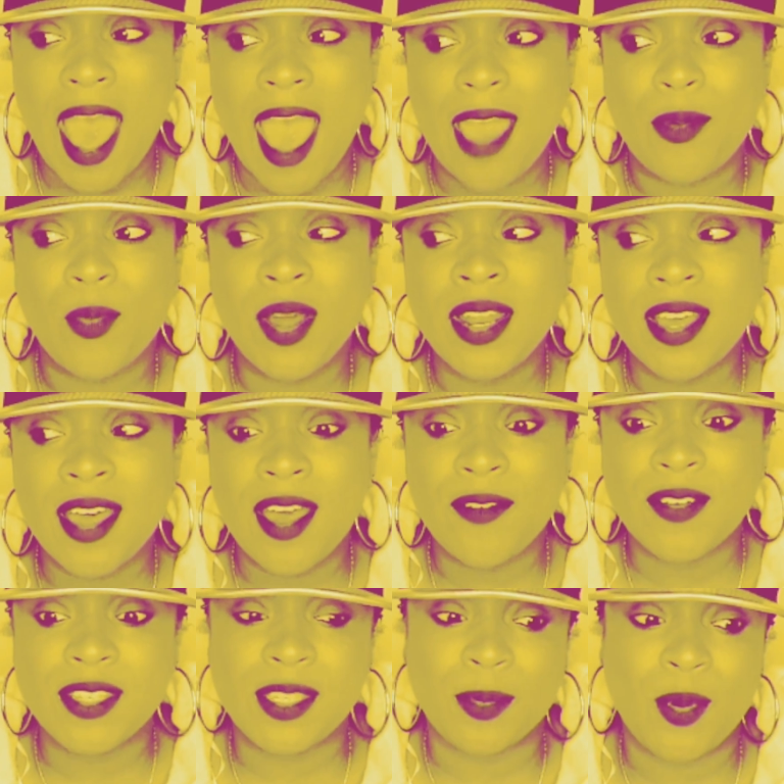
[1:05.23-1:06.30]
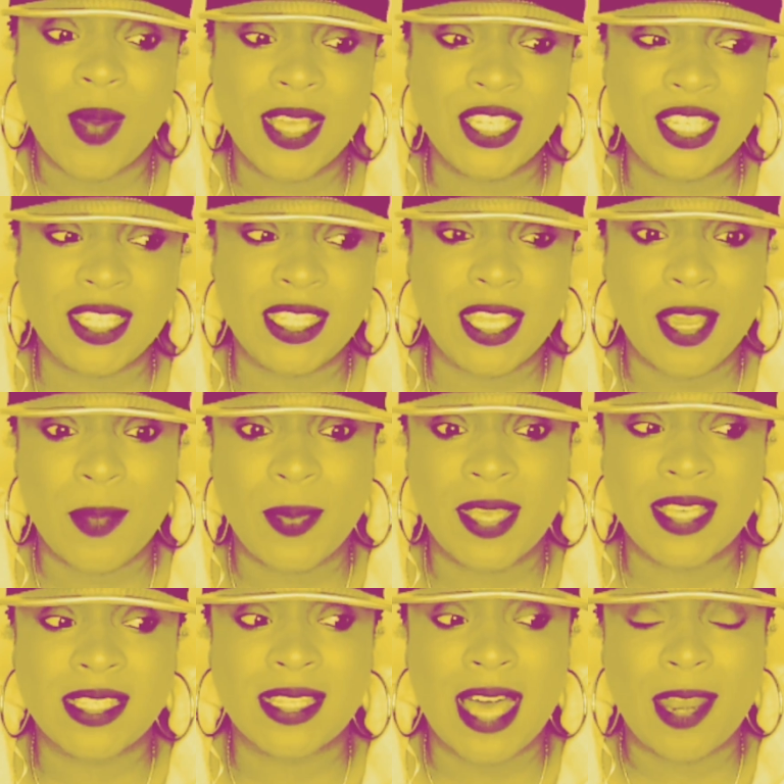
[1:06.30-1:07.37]
I want to cover some questions here
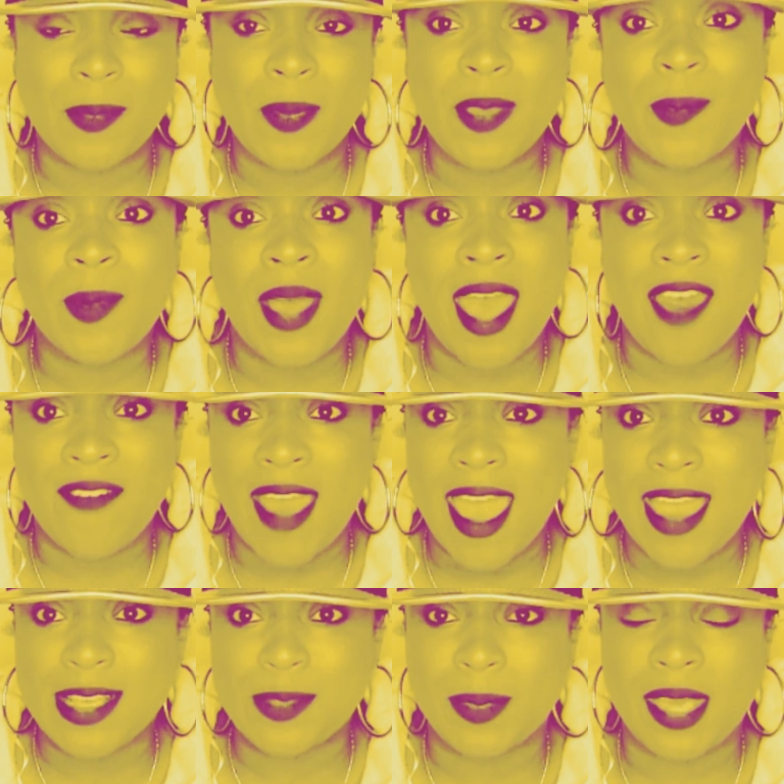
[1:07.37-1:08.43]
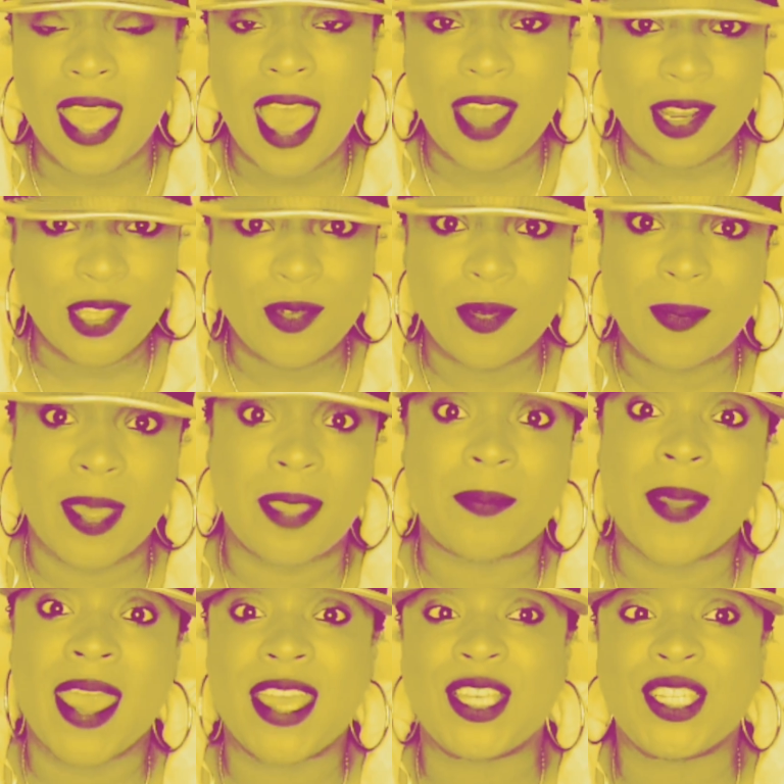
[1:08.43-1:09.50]
because a lot of people have asked me, how do you
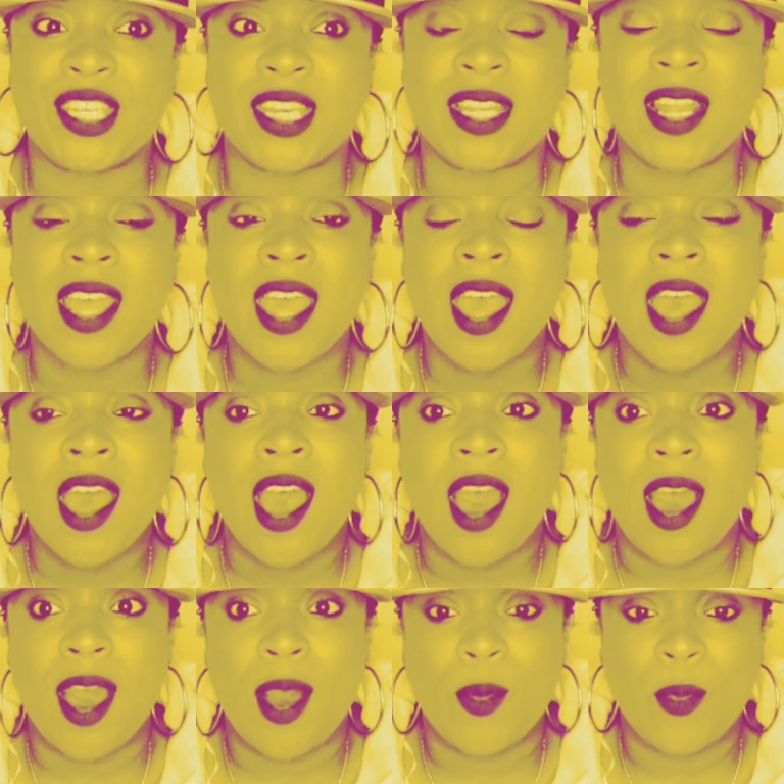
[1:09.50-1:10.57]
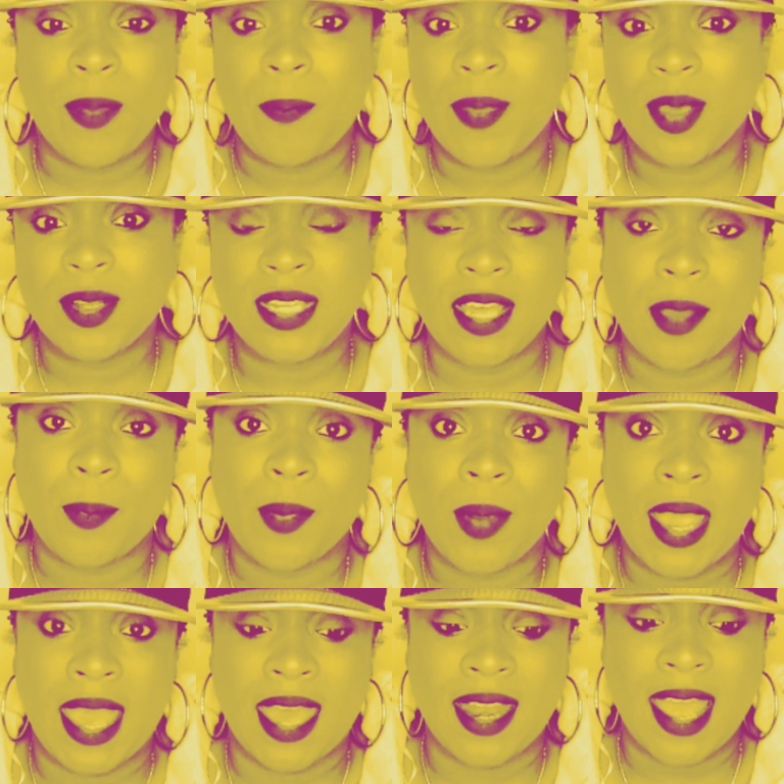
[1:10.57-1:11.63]
remain patient when building a
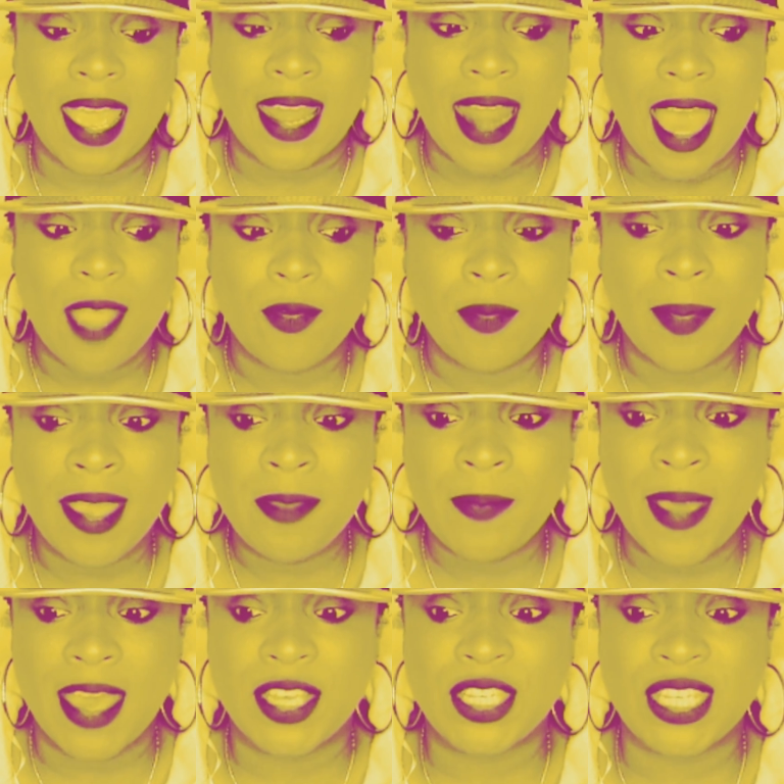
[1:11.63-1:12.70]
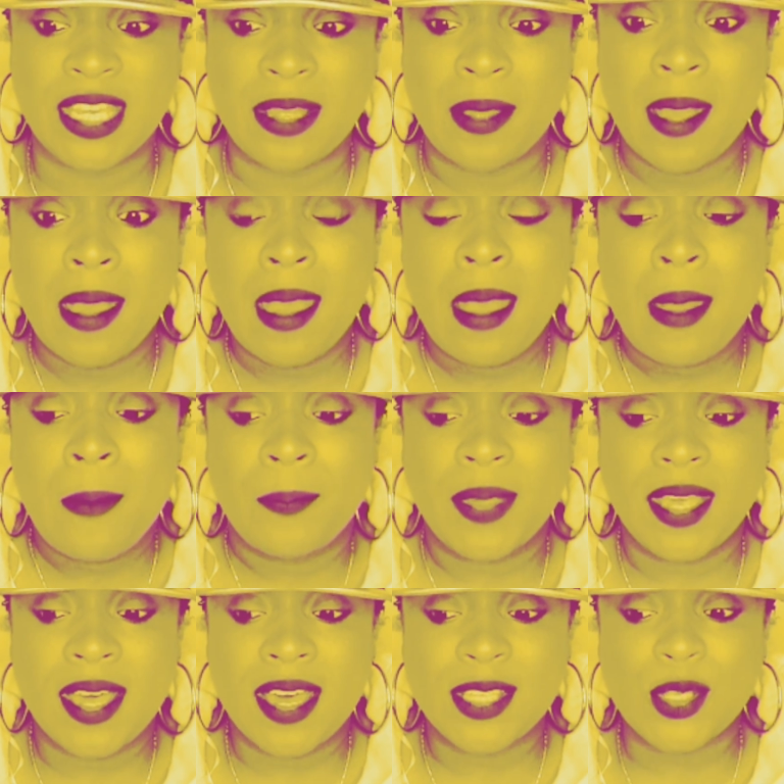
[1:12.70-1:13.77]
brand? And I remain patient
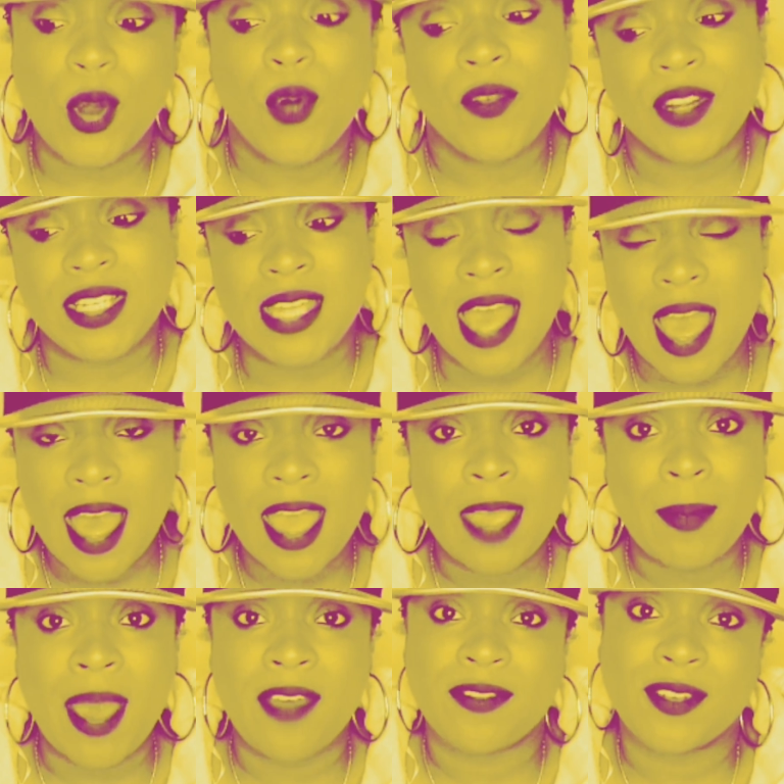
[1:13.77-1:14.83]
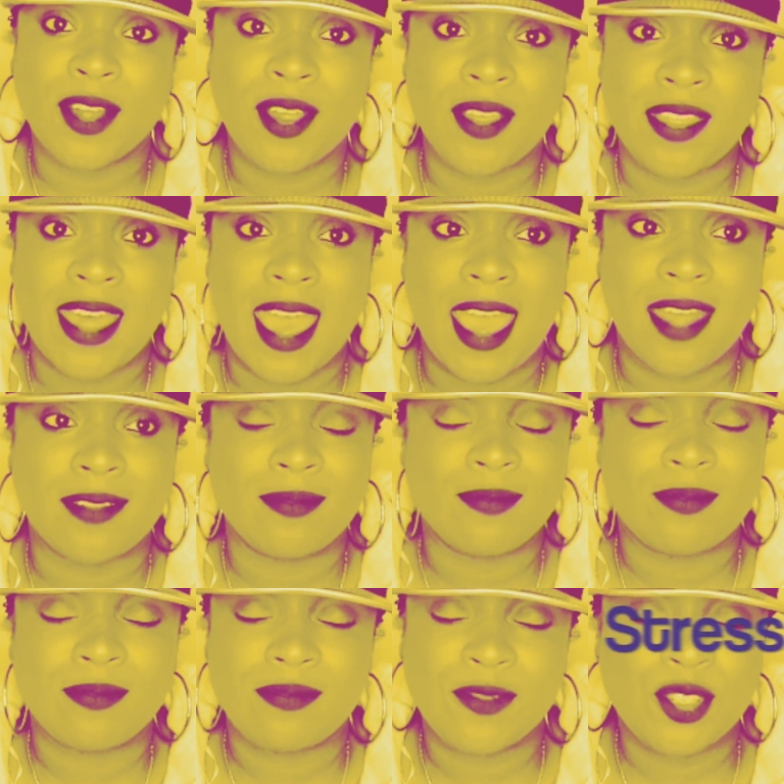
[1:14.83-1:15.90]
because over time I've learned that
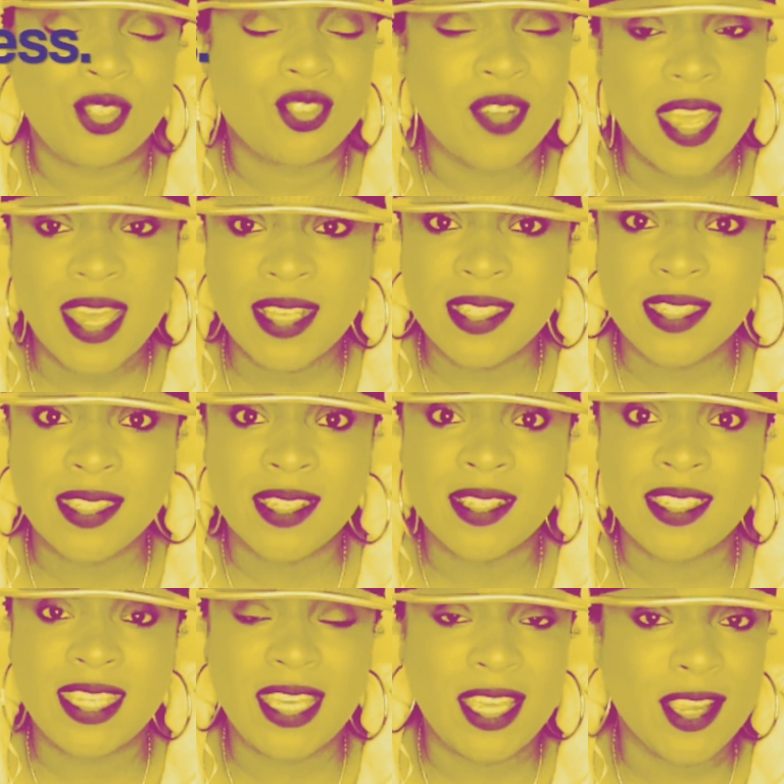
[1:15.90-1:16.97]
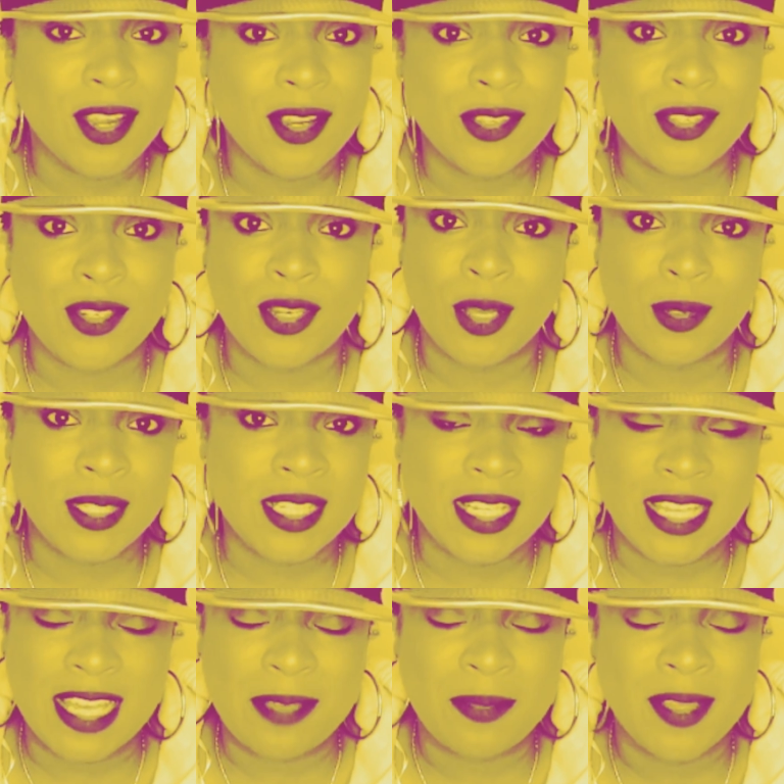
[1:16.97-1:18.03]
stress, tears, no
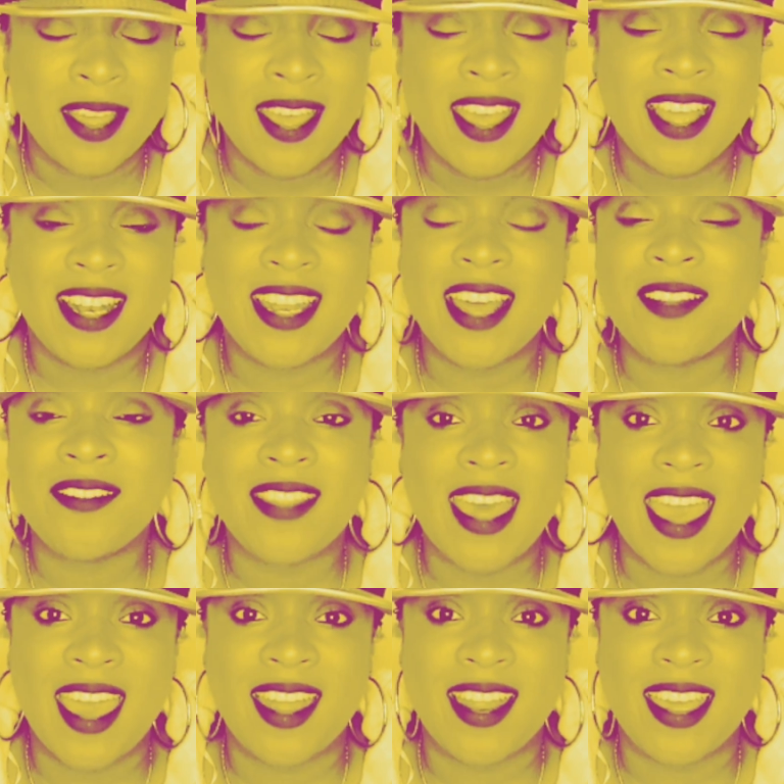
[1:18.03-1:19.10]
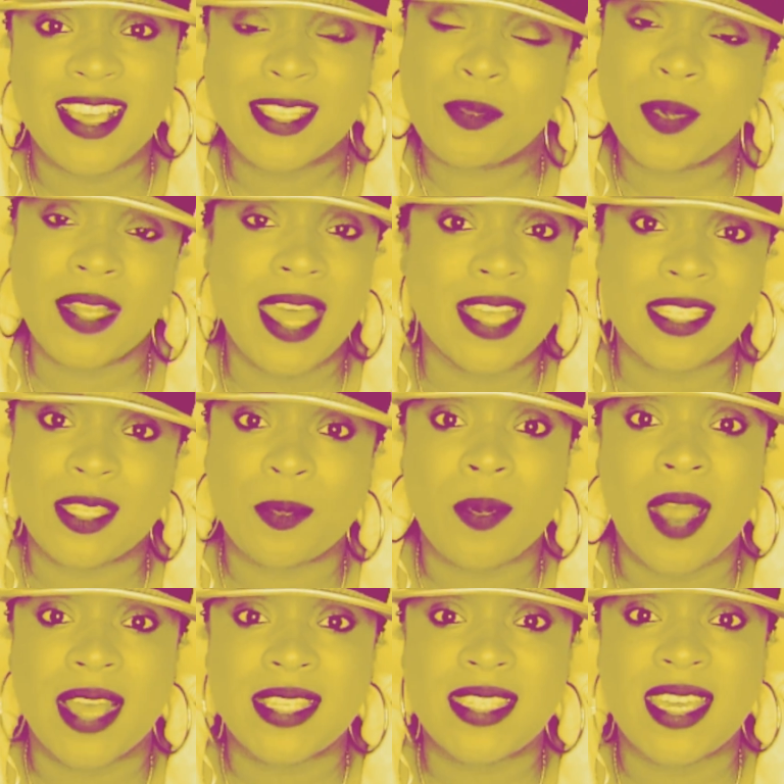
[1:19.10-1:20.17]
sleep, none of that expedites the
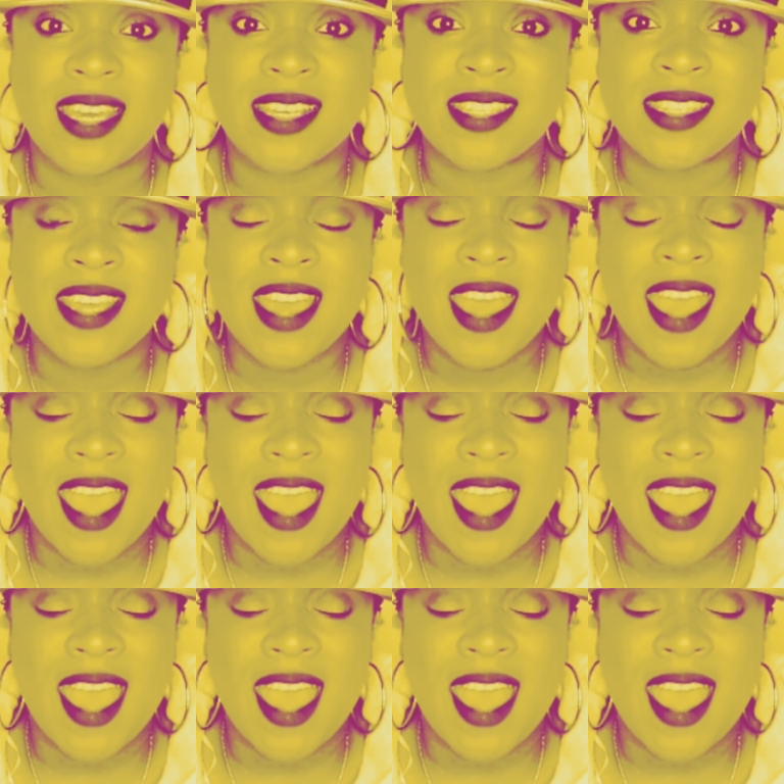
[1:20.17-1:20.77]
process.